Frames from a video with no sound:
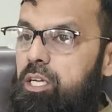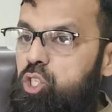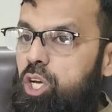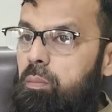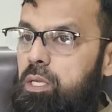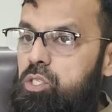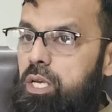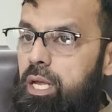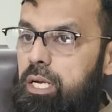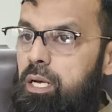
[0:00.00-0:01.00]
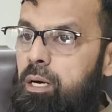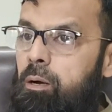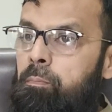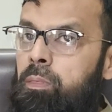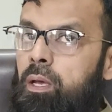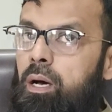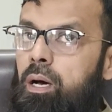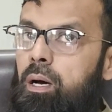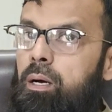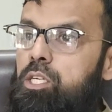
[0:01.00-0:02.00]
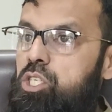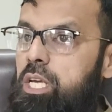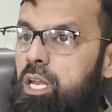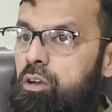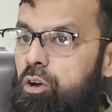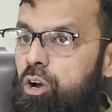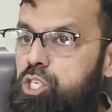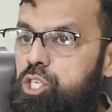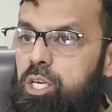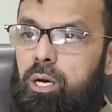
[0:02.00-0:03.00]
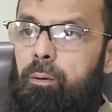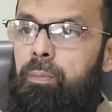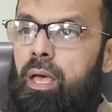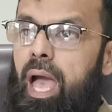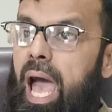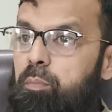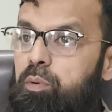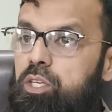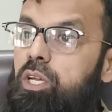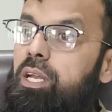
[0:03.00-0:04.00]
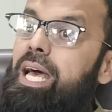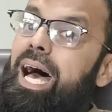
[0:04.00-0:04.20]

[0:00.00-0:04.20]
Germans, Hitler, Stalin, Russia, and Britain.